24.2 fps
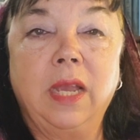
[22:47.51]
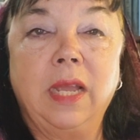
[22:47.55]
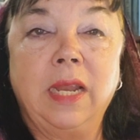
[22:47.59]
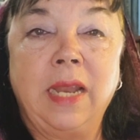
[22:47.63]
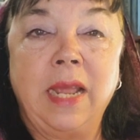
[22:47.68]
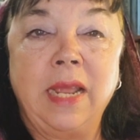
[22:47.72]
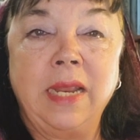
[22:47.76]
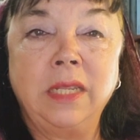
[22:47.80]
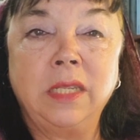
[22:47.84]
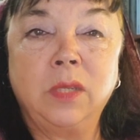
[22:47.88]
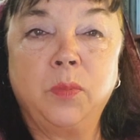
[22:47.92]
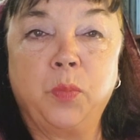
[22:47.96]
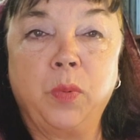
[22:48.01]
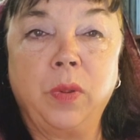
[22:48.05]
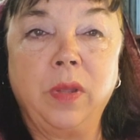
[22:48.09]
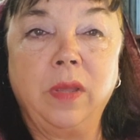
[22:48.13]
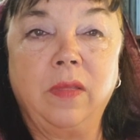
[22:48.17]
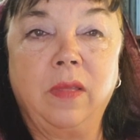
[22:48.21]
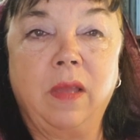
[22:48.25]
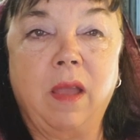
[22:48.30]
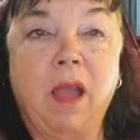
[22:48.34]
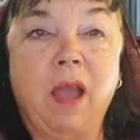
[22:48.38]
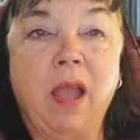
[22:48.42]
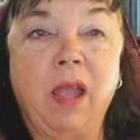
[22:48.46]
Let us bring
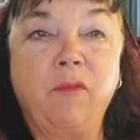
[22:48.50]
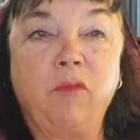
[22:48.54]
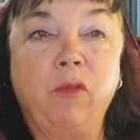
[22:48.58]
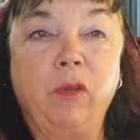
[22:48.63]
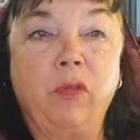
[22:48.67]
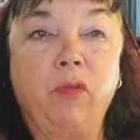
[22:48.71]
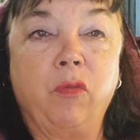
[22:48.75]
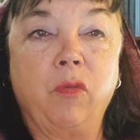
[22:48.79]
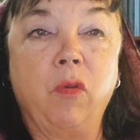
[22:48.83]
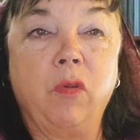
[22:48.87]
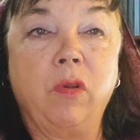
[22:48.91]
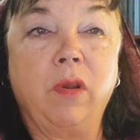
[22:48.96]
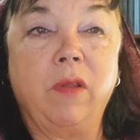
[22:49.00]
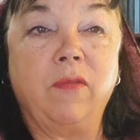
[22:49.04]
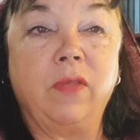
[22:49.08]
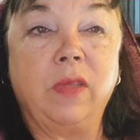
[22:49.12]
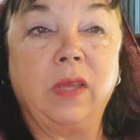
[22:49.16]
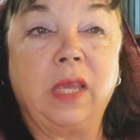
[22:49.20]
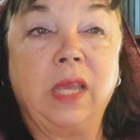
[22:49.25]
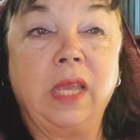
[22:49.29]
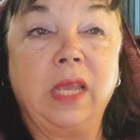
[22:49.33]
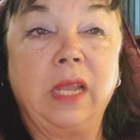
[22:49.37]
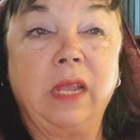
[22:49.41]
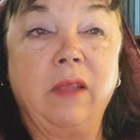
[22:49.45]
the ivory throne of the
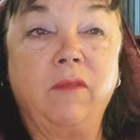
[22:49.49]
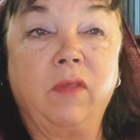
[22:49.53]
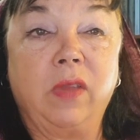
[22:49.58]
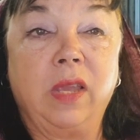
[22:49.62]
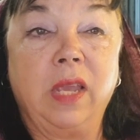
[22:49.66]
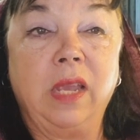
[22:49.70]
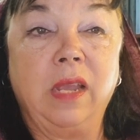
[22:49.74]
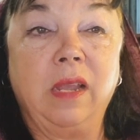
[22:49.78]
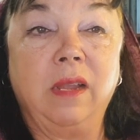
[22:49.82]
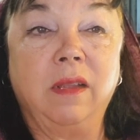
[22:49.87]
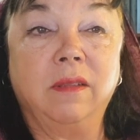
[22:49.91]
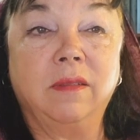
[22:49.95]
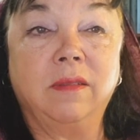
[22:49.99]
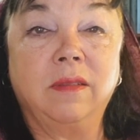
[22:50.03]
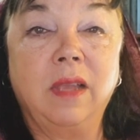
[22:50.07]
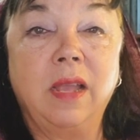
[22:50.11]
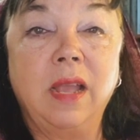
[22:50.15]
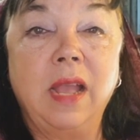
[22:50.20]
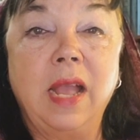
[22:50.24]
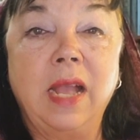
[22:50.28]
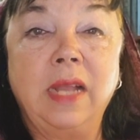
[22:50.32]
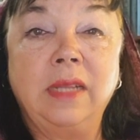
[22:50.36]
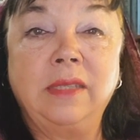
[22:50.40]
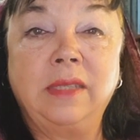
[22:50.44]
King of Kings
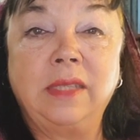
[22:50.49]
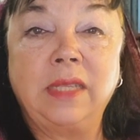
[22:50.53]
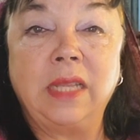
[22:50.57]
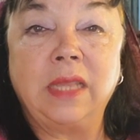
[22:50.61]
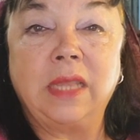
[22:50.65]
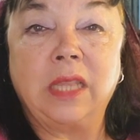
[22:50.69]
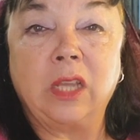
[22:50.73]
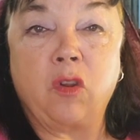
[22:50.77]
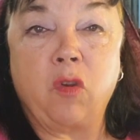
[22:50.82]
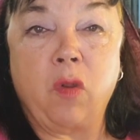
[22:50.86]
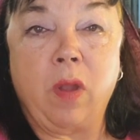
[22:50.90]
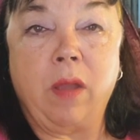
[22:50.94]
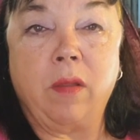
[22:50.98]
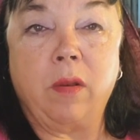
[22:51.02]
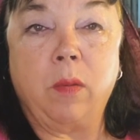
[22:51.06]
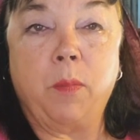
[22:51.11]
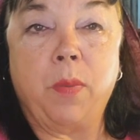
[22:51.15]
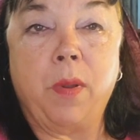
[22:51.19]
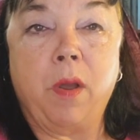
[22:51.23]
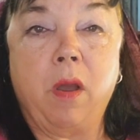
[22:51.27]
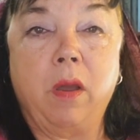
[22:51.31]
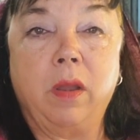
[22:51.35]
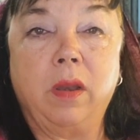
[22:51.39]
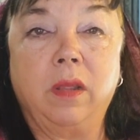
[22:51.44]
and set the crown
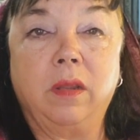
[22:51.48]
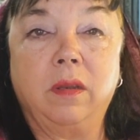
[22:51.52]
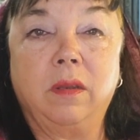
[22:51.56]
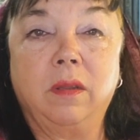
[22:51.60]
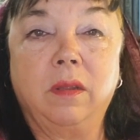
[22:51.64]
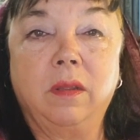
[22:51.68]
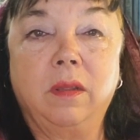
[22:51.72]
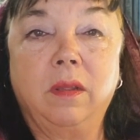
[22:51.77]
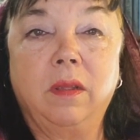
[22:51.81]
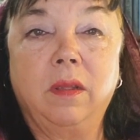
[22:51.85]
upon it.